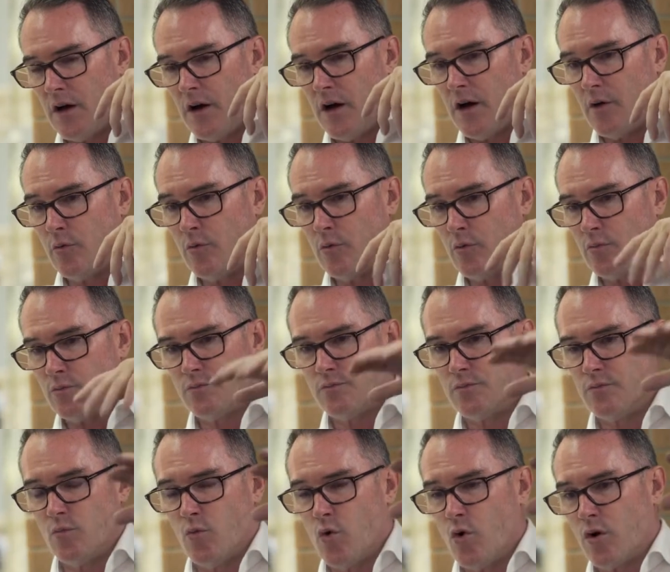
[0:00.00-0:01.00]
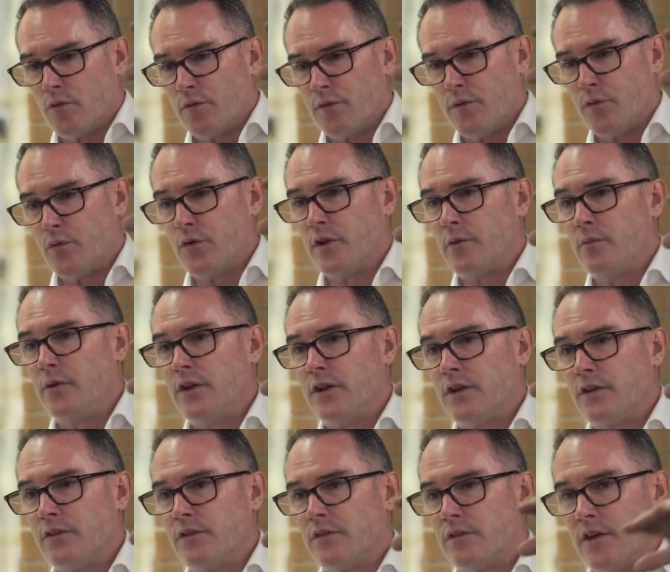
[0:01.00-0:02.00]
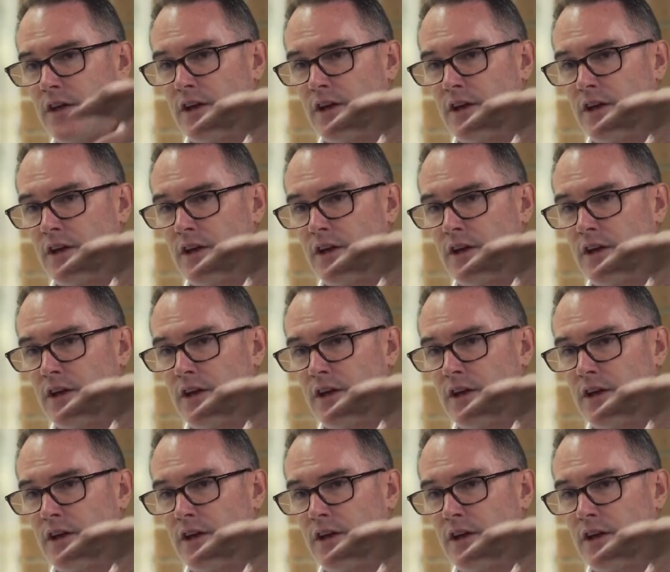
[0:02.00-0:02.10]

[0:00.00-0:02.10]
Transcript: I will walk for 40 minutes